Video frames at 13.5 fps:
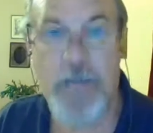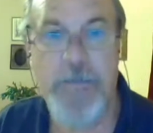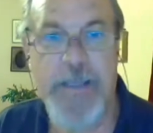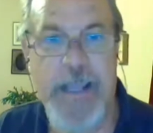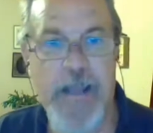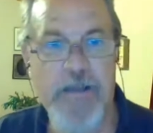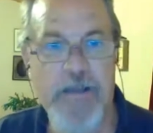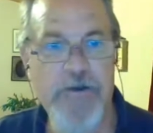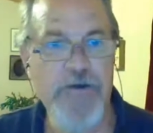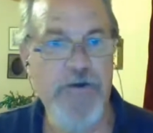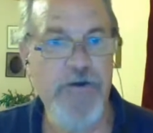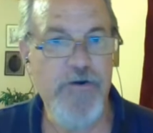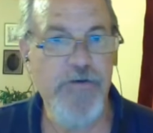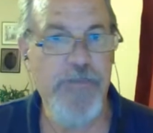
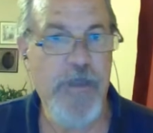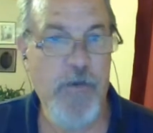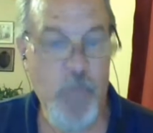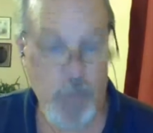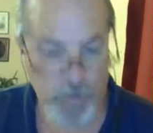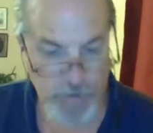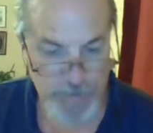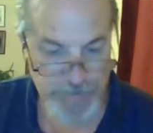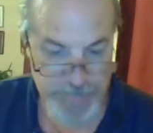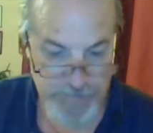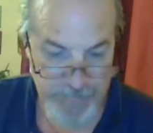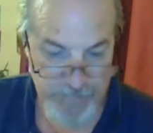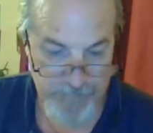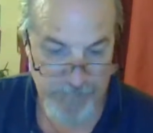calendar that works
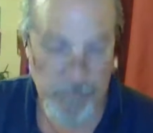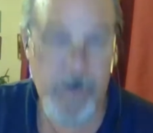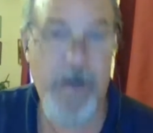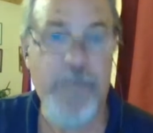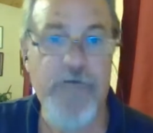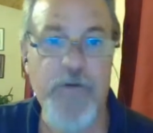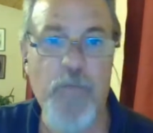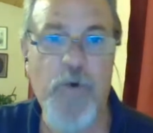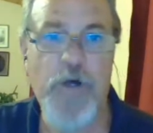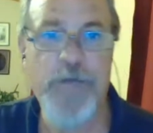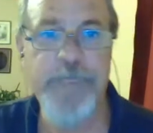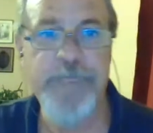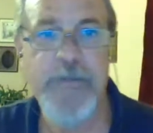for everyone.